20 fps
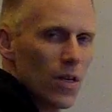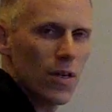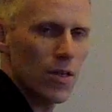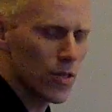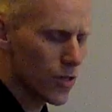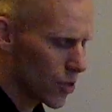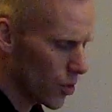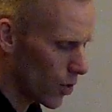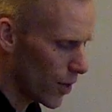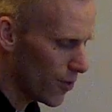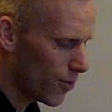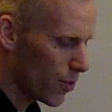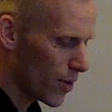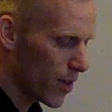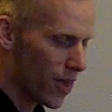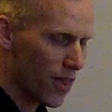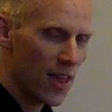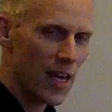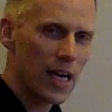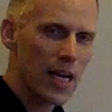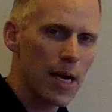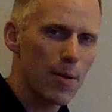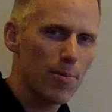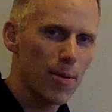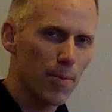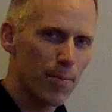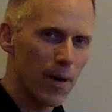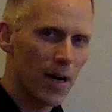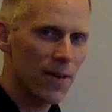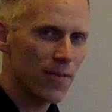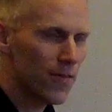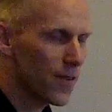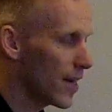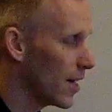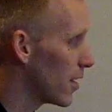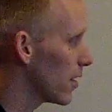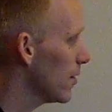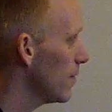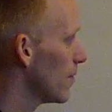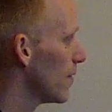So if we think up above
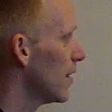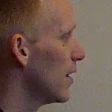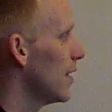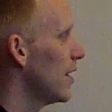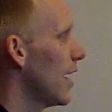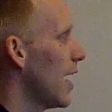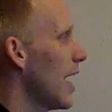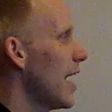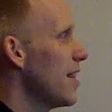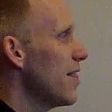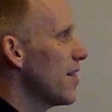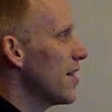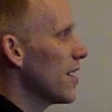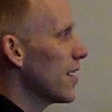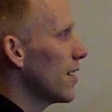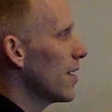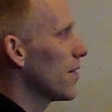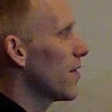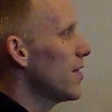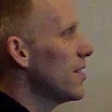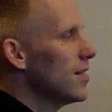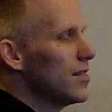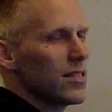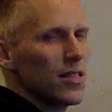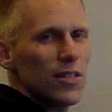here, I think this